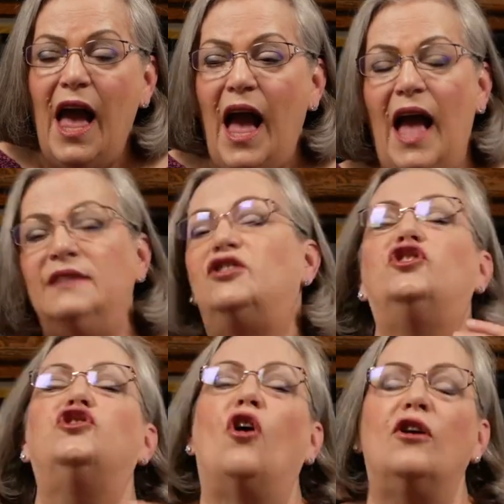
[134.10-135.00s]
and
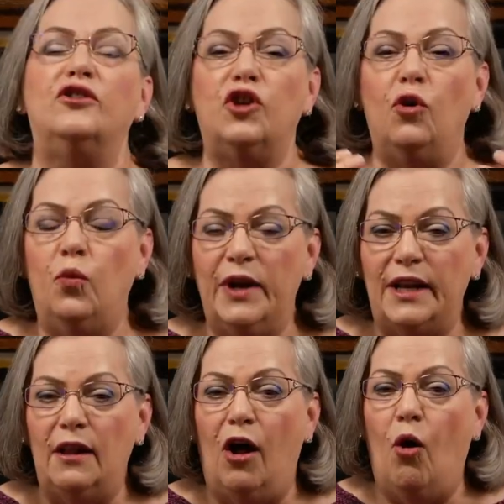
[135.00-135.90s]
start to
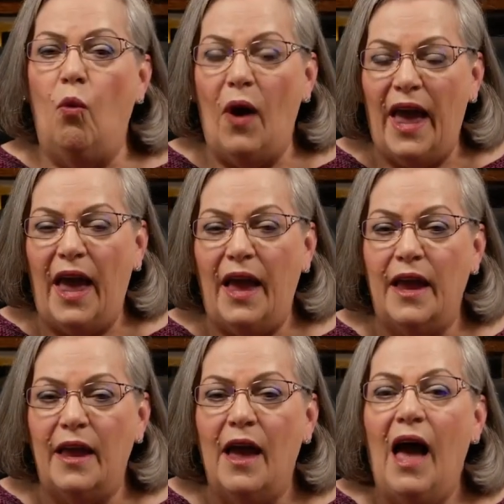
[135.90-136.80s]
whittle
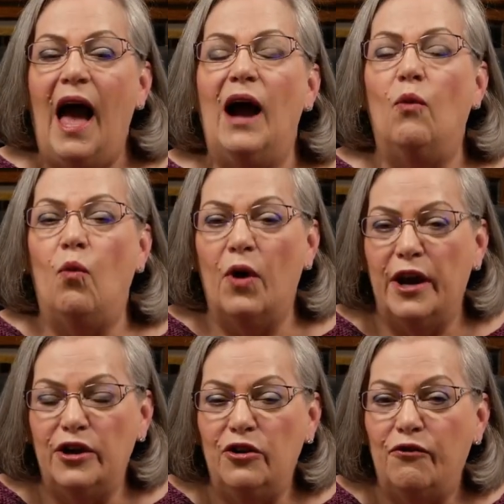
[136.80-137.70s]
away at where
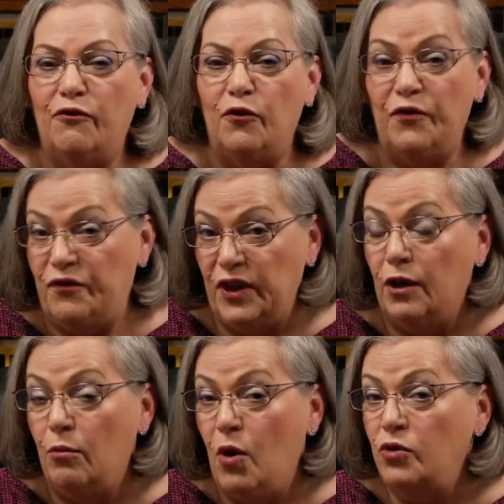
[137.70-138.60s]
you feel
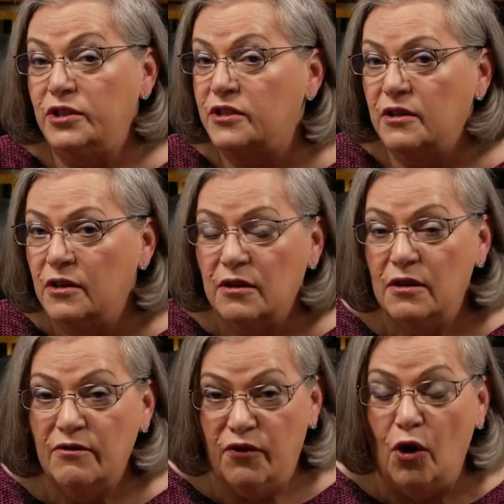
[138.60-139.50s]
most
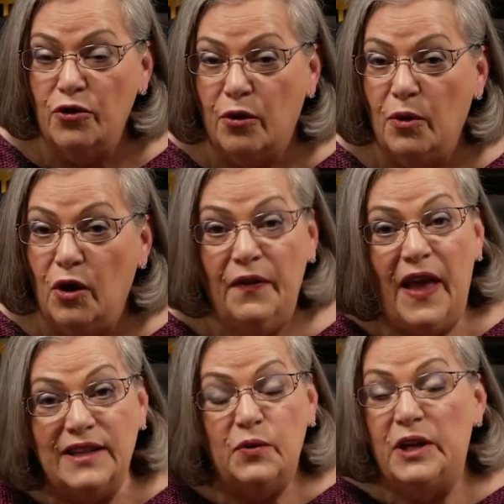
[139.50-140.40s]
vulnerable. And
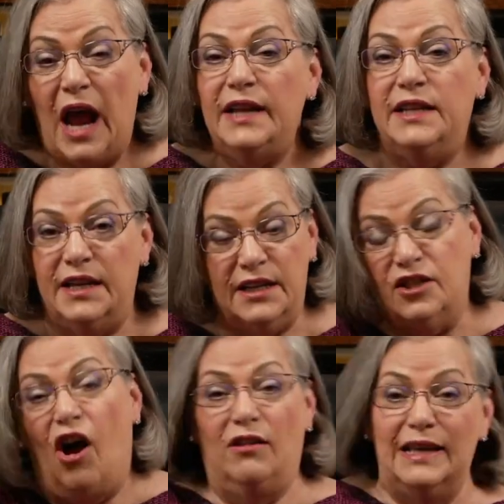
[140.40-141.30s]
that's what I did. It's
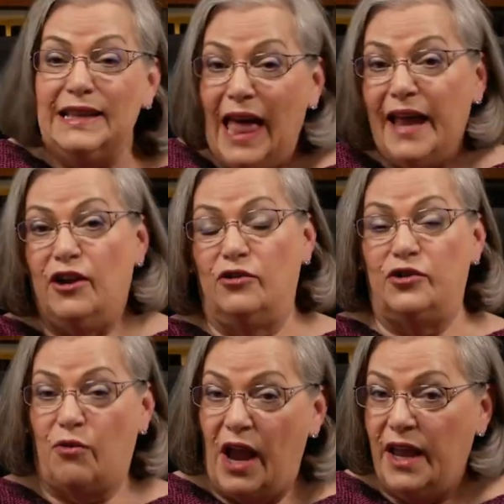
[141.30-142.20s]
all in layers,
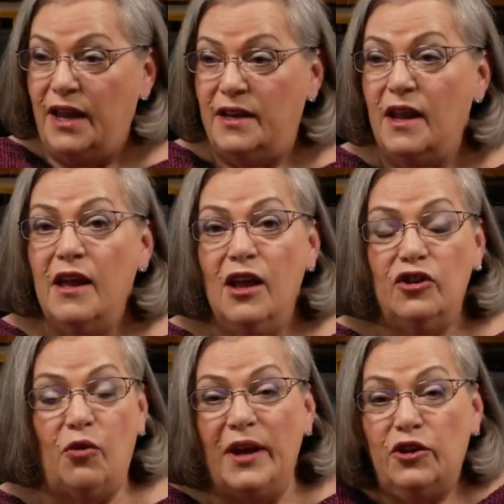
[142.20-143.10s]
right?
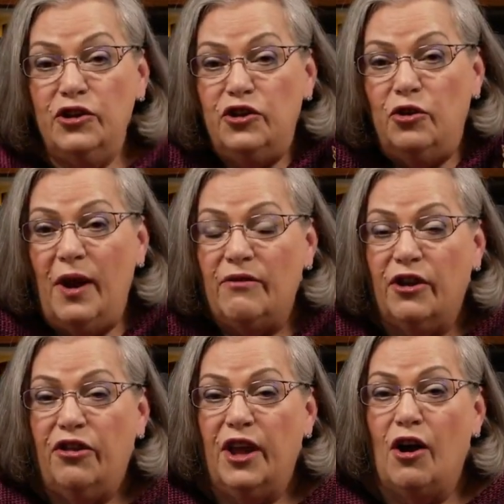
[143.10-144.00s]
So I couldn't do
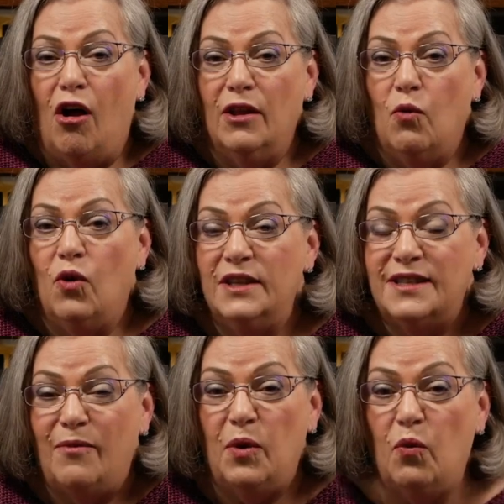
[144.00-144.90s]
everything all at once.
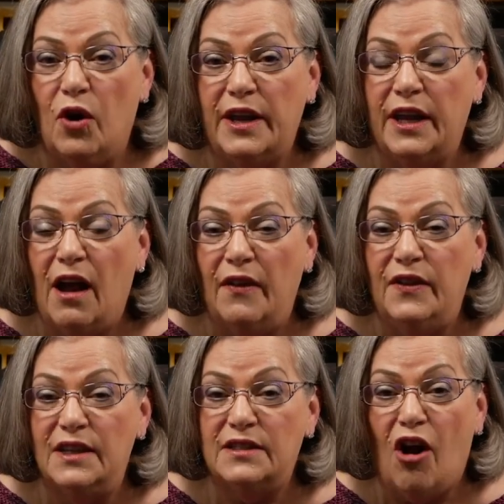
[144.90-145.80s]
I've been working on
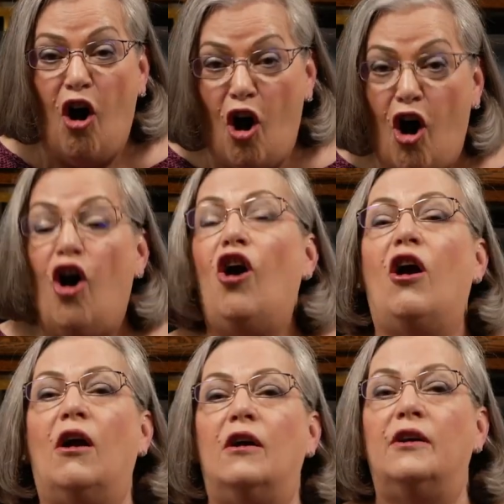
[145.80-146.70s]
this
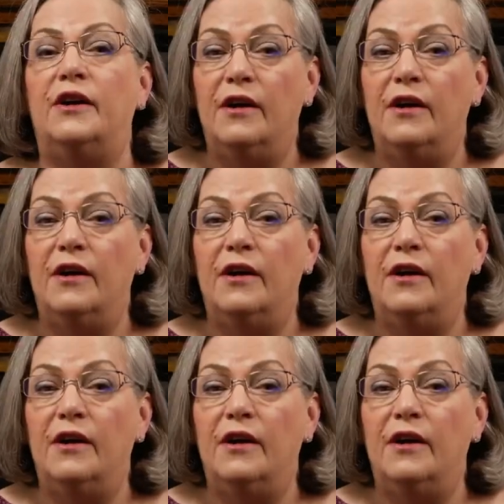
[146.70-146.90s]
hard.